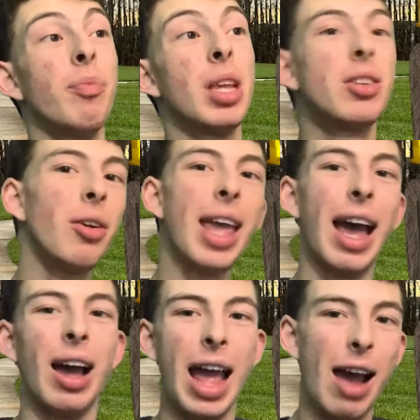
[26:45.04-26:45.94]
So
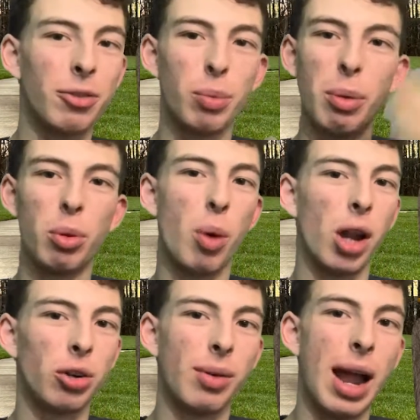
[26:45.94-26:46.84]
yeah, after we would
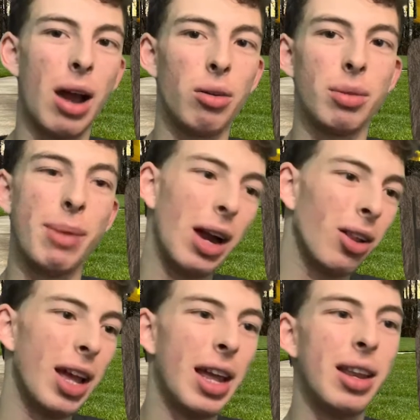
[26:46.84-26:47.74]
wander around
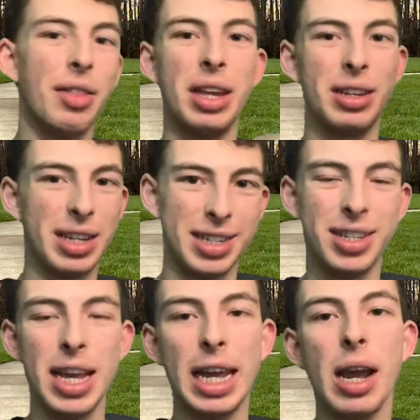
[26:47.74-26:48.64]
Maryland and then
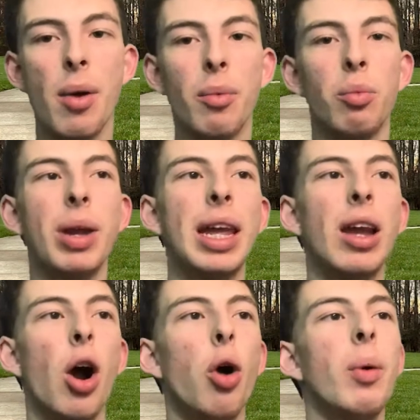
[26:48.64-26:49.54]
D.C., we
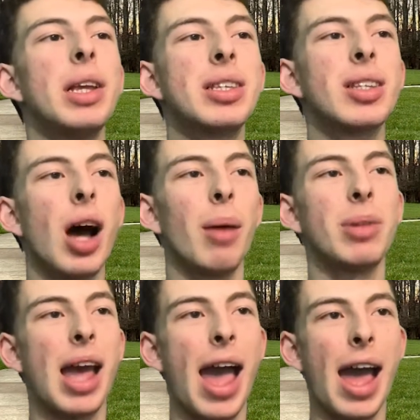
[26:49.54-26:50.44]
always stopped
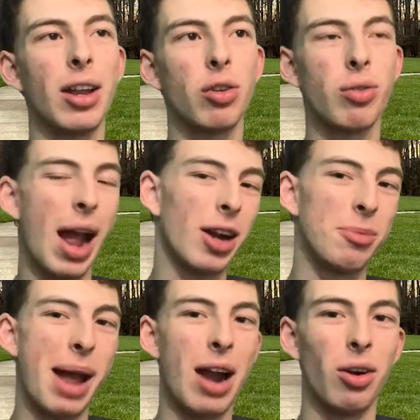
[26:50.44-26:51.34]
at Cracker
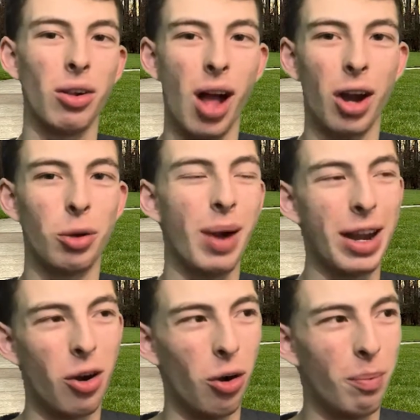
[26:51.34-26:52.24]
Barrel on our way
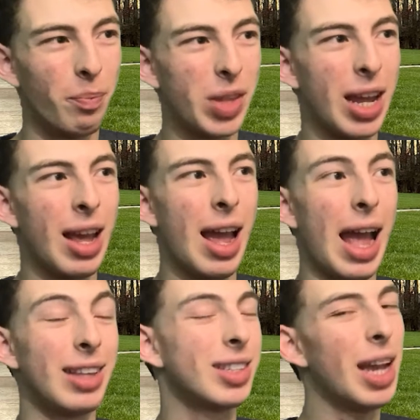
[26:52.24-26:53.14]
home.
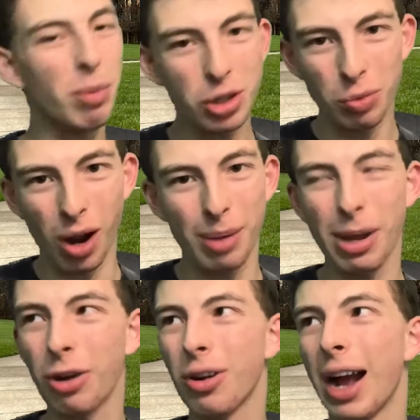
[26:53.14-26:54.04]
And say what you want
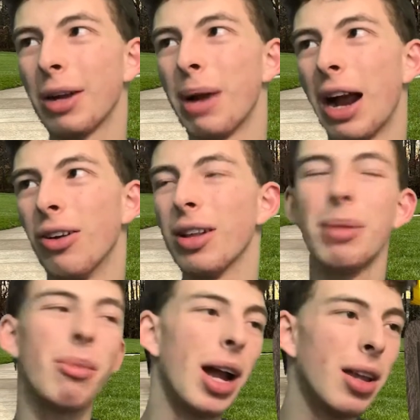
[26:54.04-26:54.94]
about Cracker Barrel.
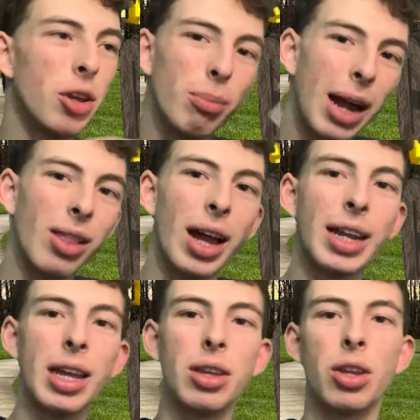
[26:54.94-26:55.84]
You might like
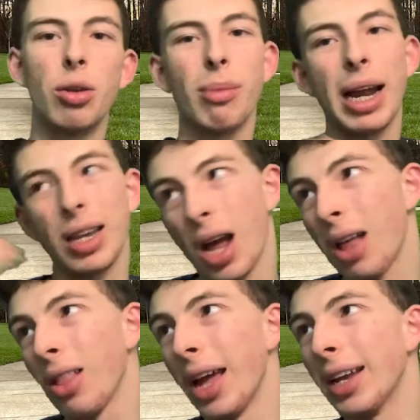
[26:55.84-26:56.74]
it, you might
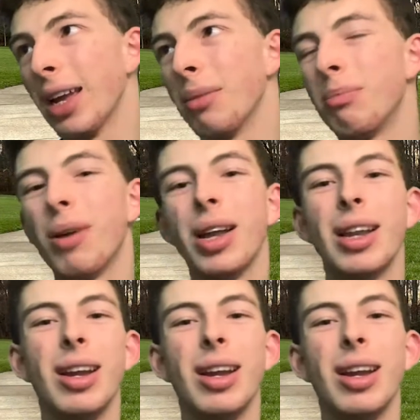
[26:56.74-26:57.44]
not like it, but